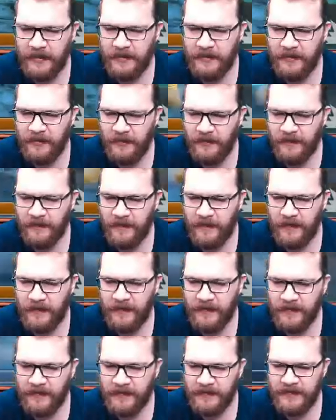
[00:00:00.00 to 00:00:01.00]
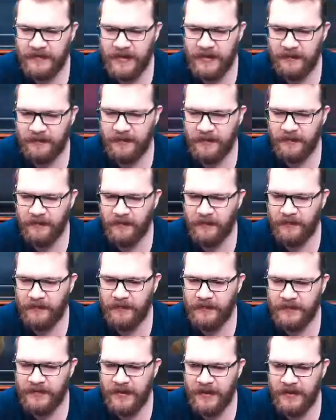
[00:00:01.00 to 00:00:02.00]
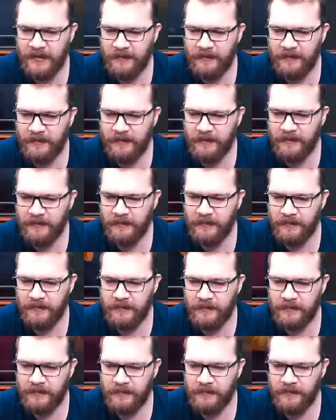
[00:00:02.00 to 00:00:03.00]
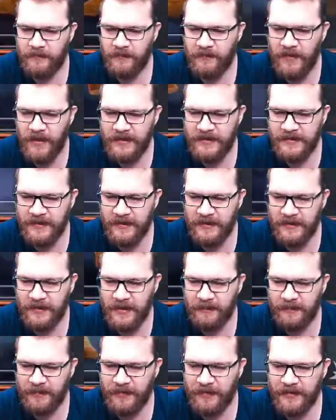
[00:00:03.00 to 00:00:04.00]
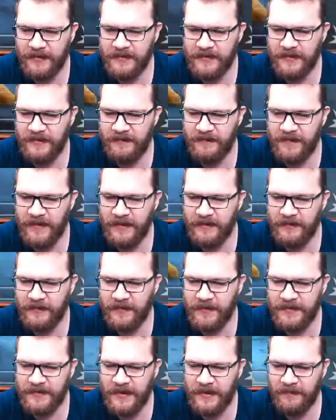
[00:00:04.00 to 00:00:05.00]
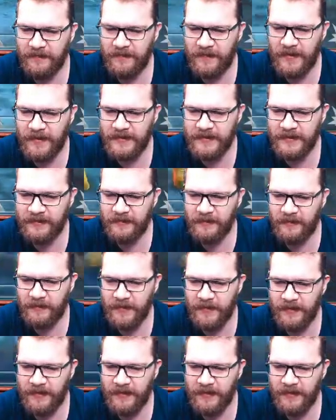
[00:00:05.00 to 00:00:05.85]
don't think same reward same fights are going to happen because if they do the same fights, it would be